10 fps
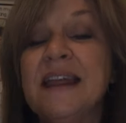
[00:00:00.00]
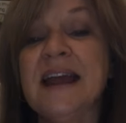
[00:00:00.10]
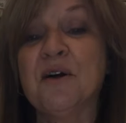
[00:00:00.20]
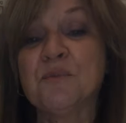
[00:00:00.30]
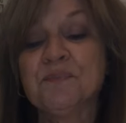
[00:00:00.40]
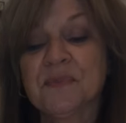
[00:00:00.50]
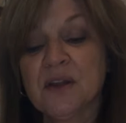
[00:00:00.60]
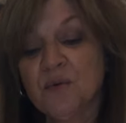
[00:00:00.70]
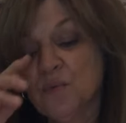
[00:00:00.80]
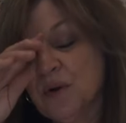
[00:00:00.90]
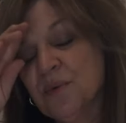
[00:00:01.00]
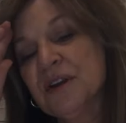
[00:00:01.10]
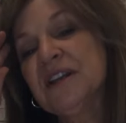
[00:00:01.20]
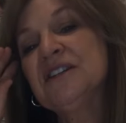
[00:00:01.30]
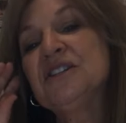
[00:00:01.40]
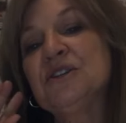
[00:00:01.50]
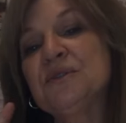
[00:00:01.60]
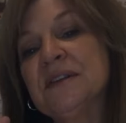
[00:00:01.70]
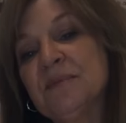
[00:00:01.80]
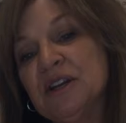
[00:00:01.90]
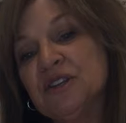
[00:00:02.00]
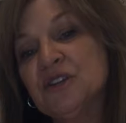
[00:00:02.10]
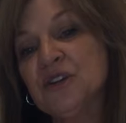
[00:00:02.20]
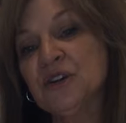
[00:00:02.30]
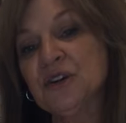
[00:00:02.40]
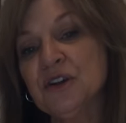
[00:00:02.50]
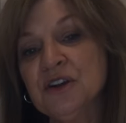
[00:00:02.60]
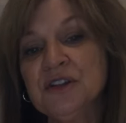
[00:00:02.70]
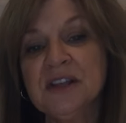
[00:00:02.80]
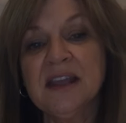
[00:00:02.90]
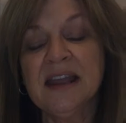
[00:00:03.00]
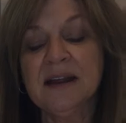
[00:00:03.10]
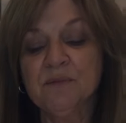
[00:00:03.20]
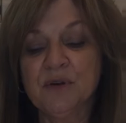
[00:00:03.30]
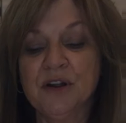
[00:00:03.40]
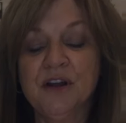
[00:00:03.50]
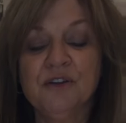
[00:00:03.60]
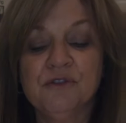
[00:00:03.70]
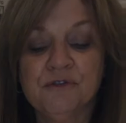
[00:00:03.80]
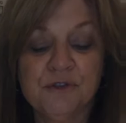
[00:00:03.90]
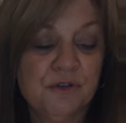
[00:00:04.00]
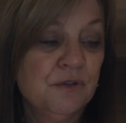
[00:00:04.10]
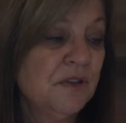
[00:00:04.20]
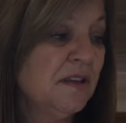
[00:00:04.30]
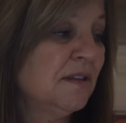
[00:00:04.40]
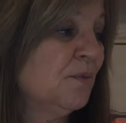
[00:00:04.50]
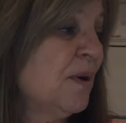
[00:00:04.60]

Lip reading: Now, what we're going to do is I'm going to turn the camera over this